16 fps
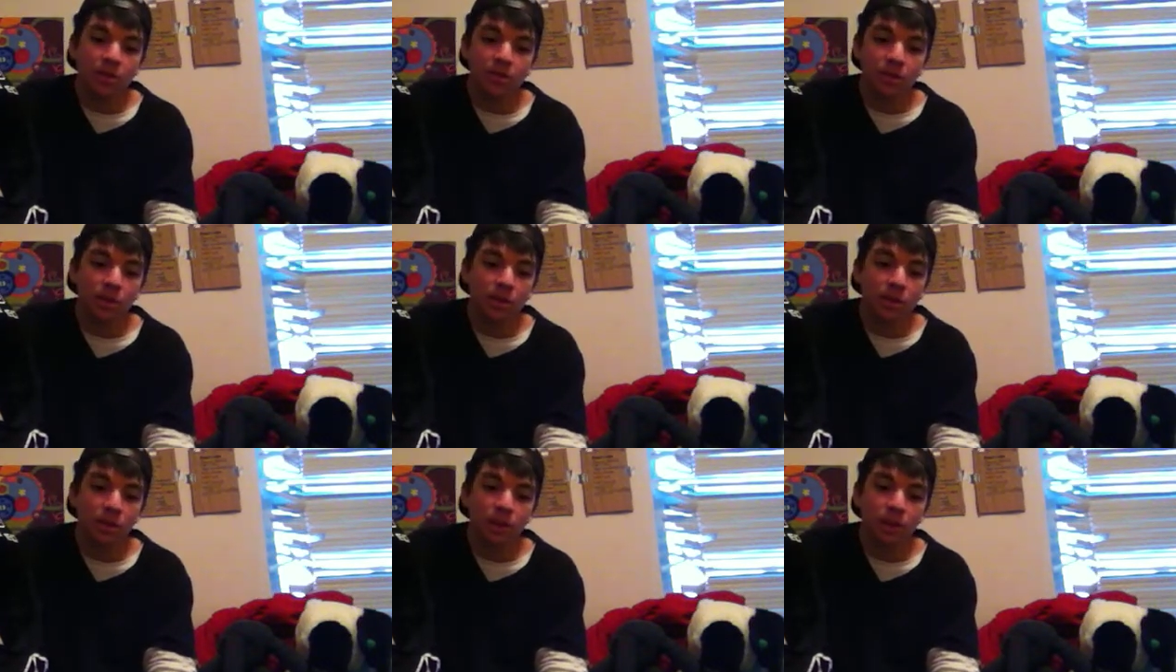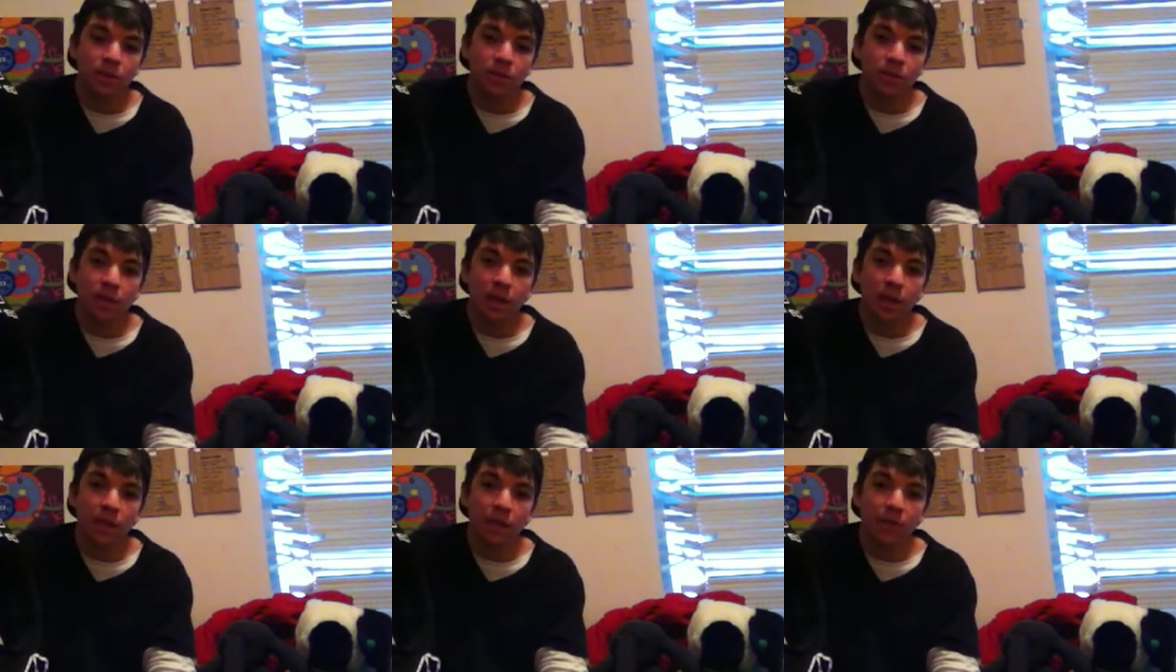I'm sure you guys
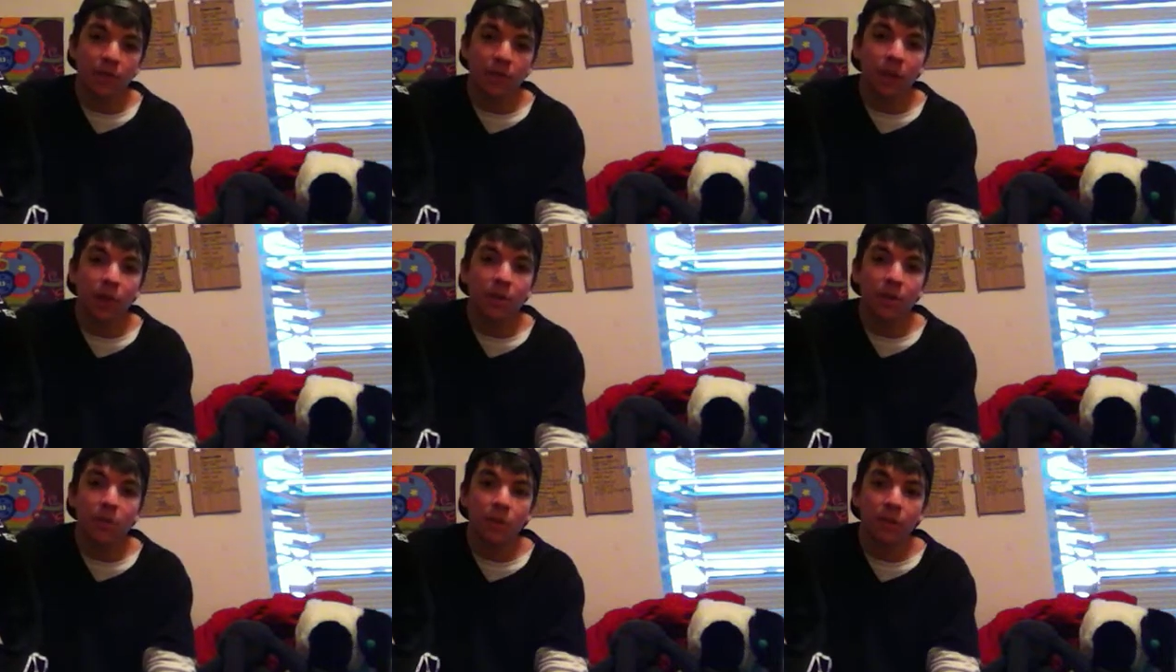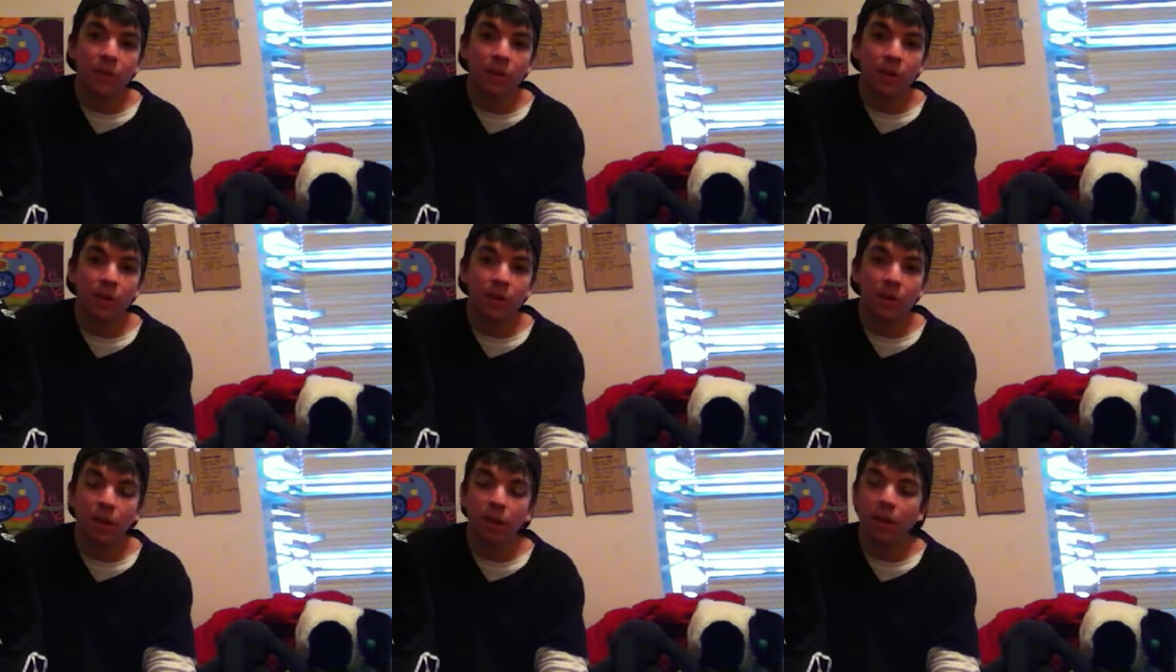really haven't noticed me
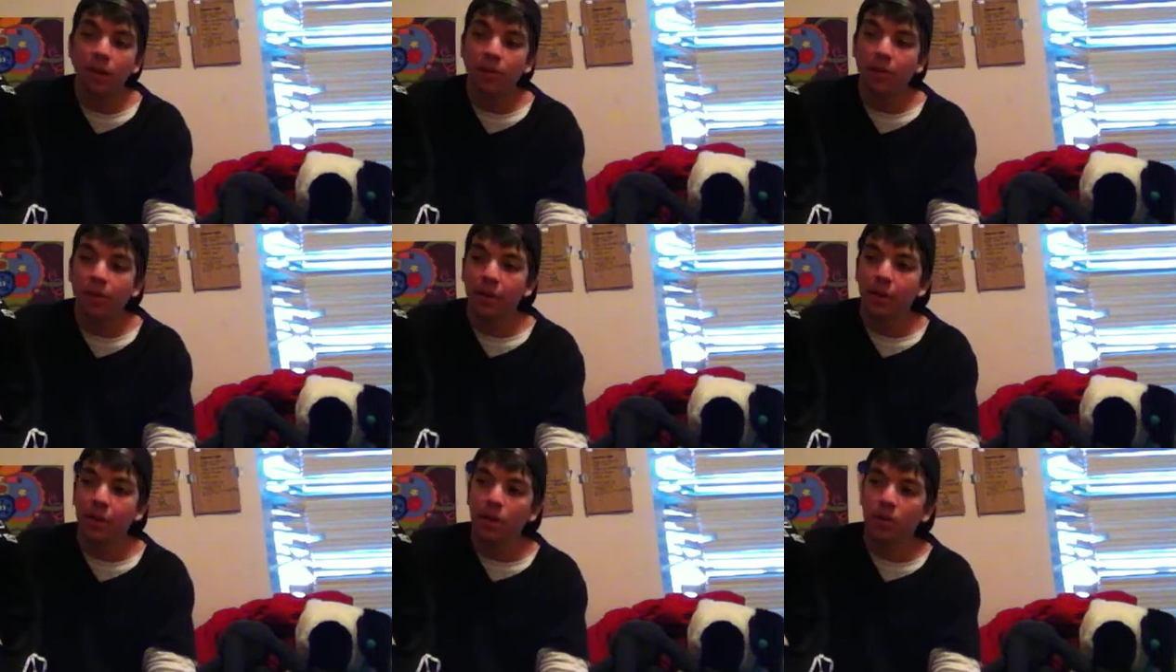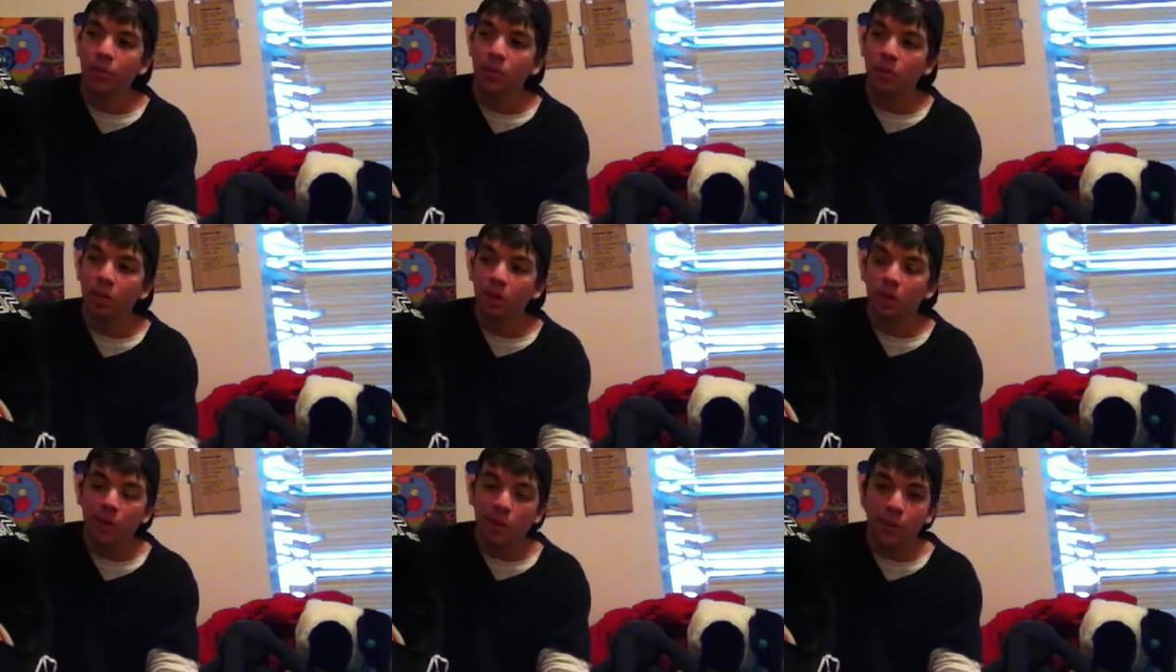being gone, but
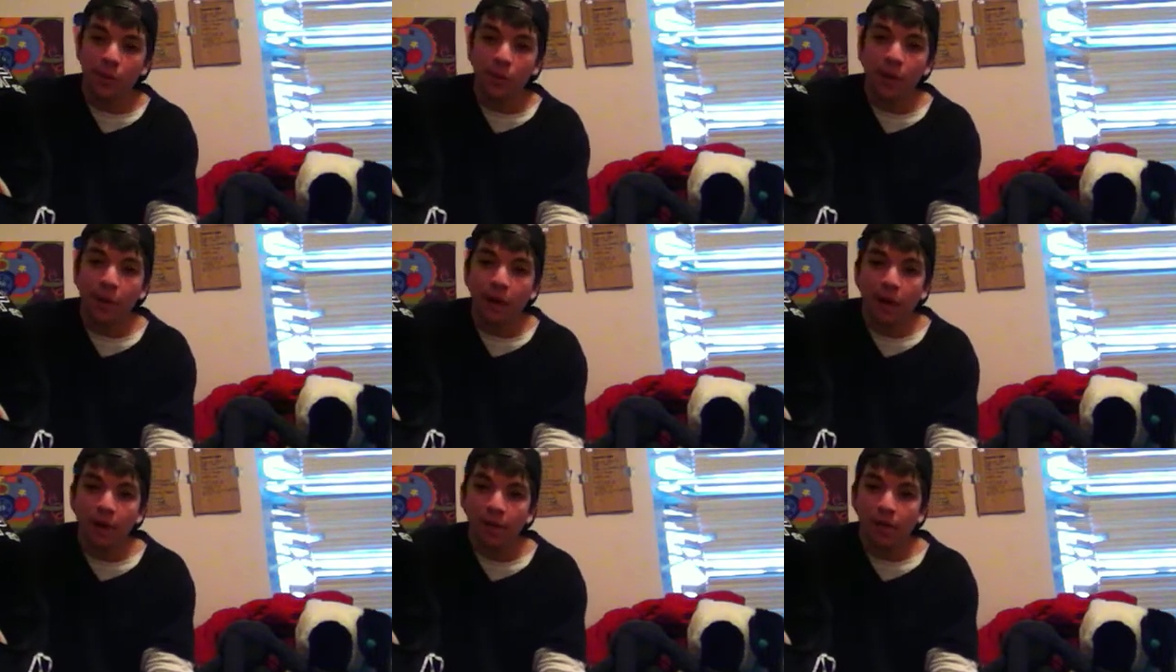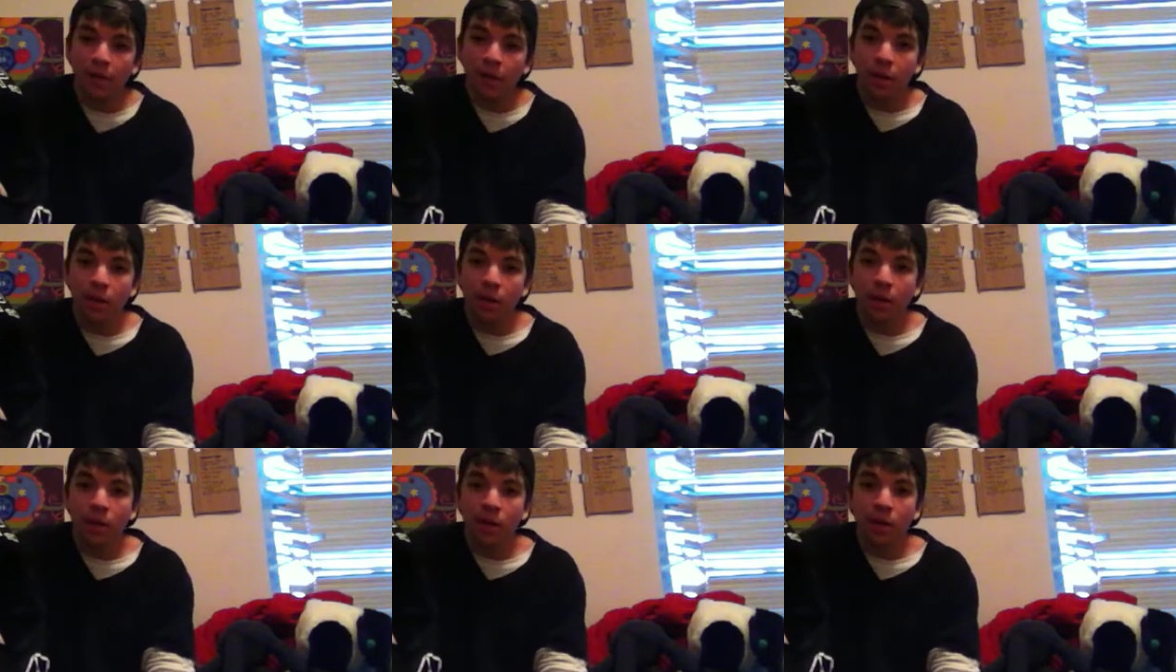if you have,
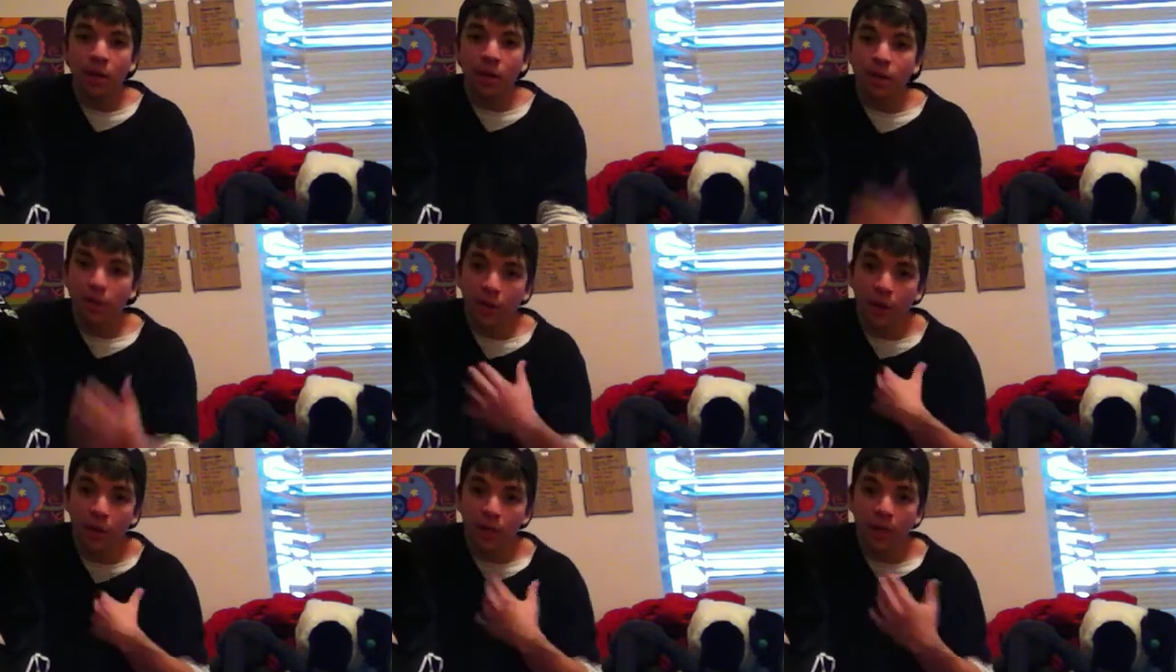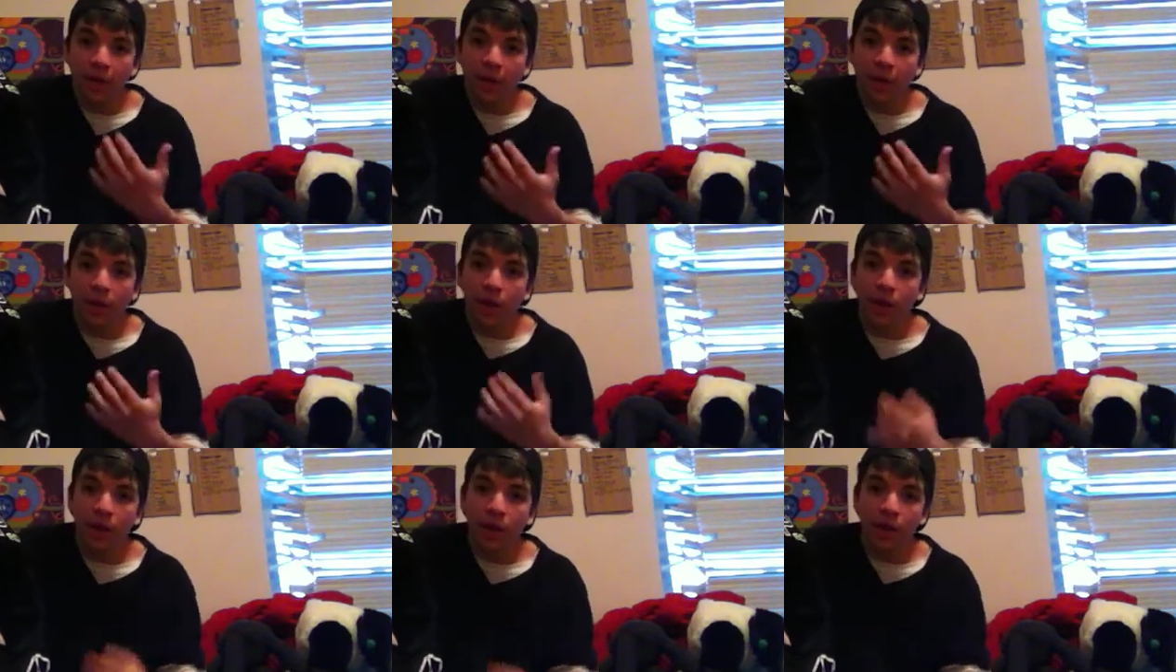then I'm
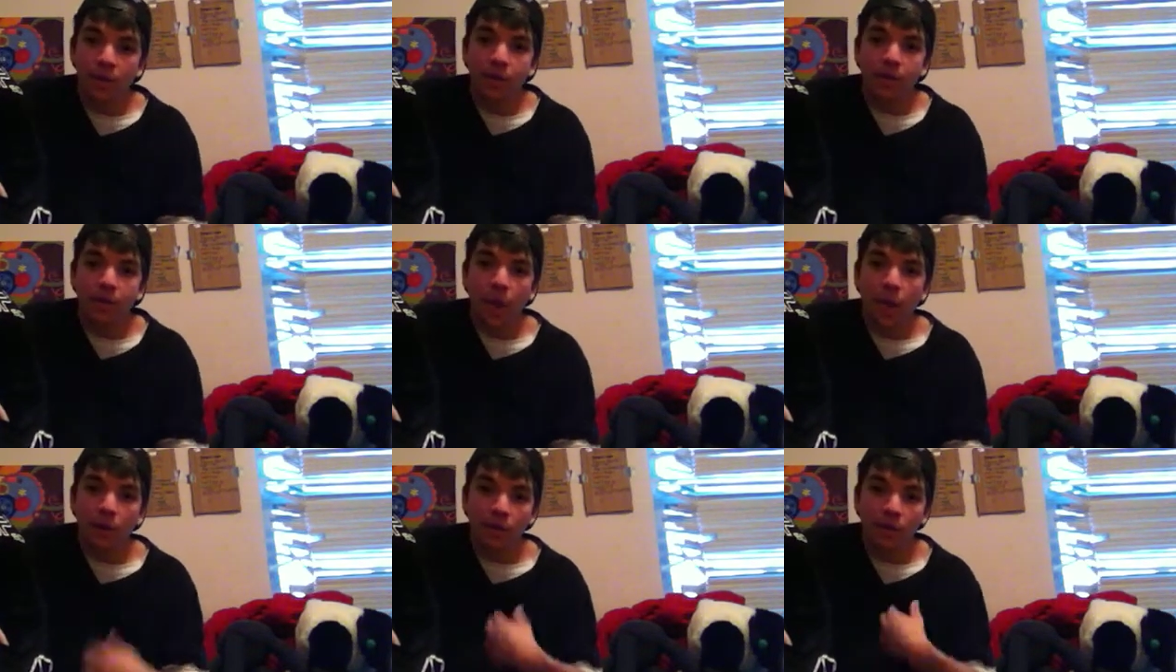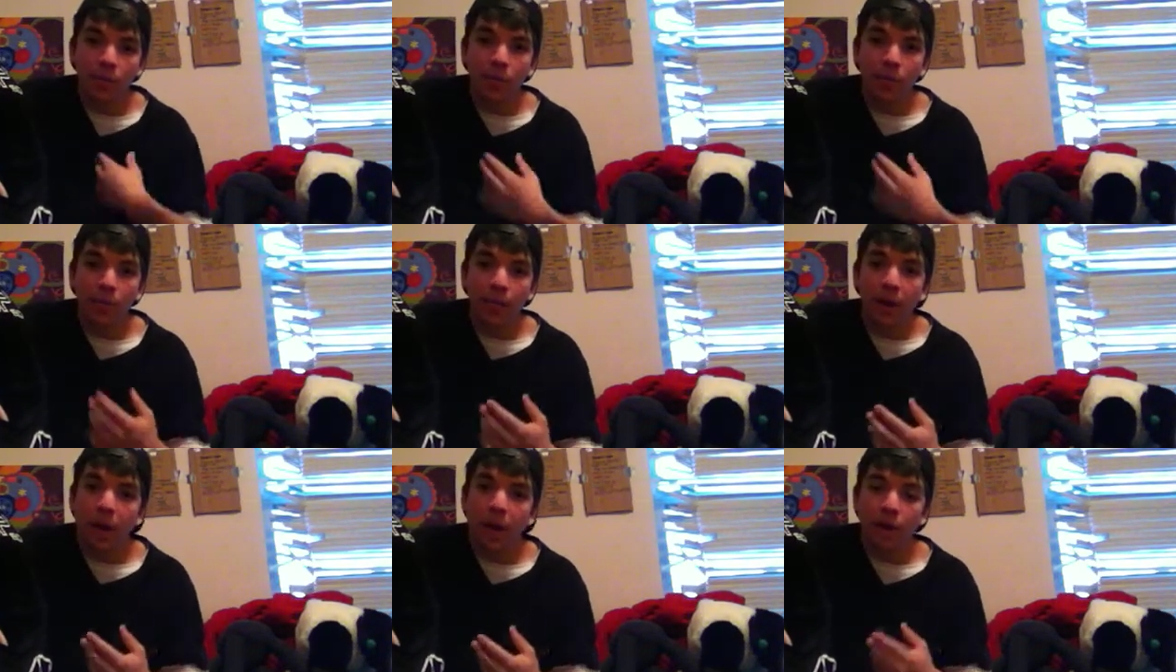back, guys. I will be
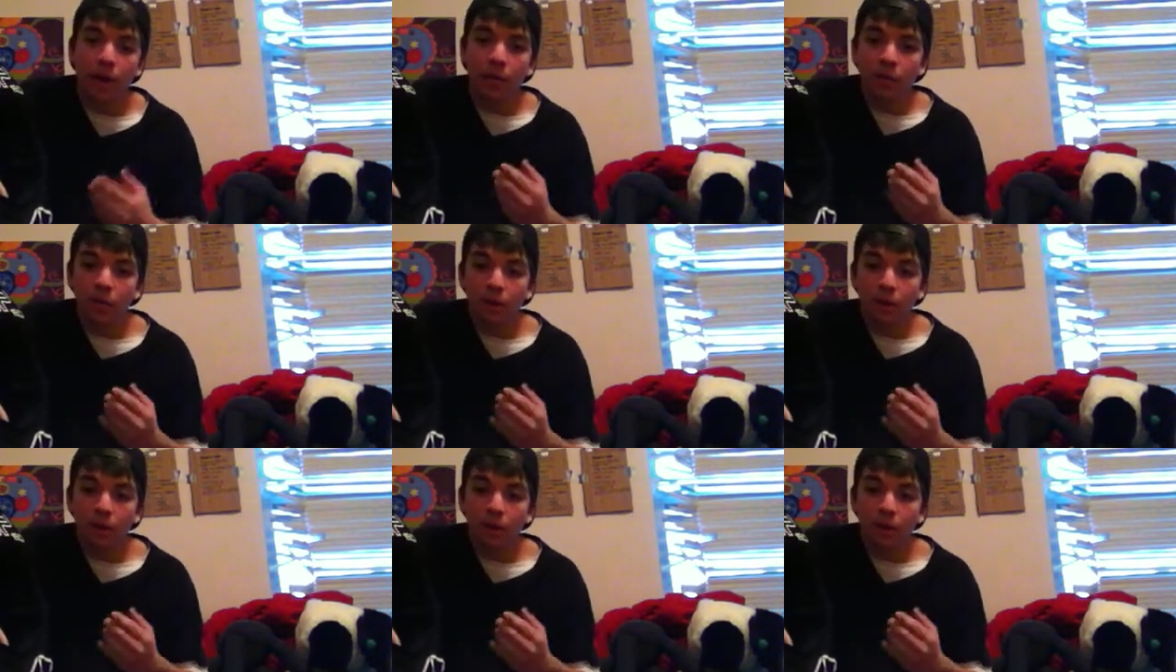back in the